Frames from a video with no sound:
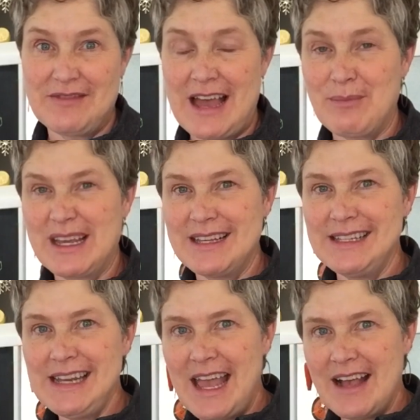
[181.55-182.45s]
that because
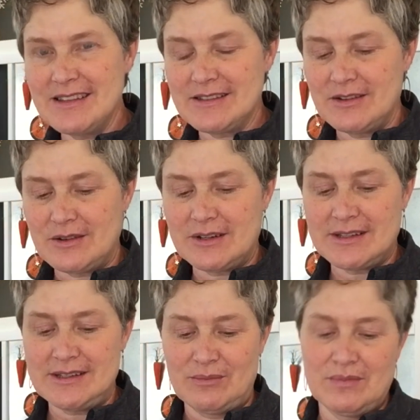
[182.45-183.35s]
it has
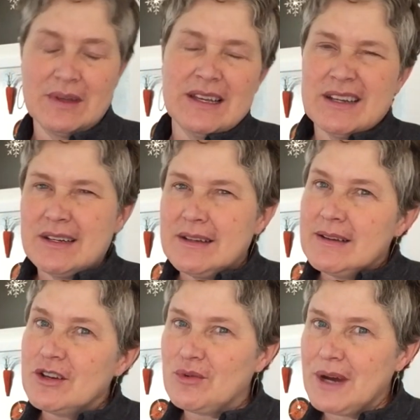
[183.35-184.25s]
some
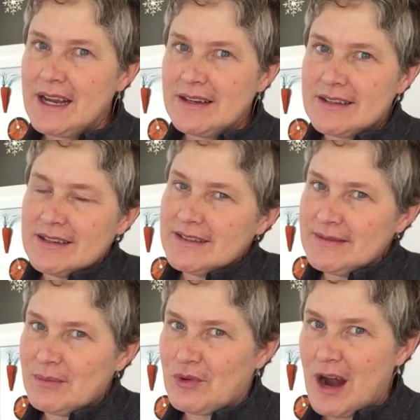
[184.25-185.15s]
great
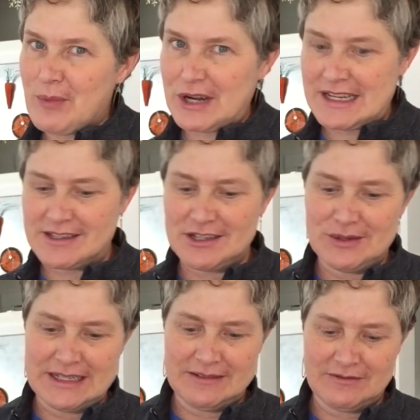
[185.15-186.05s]
properties to
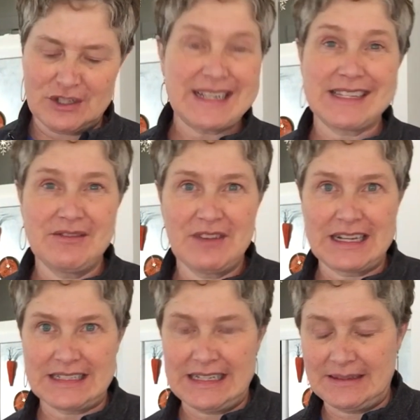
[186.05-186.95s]
it for
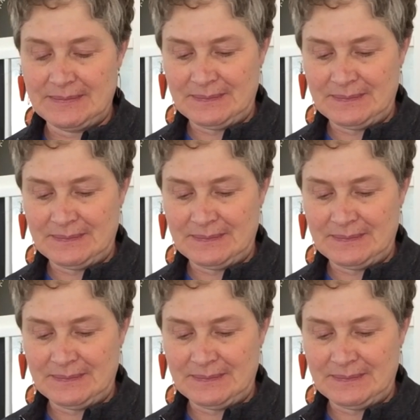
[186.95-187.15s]
disinfecting.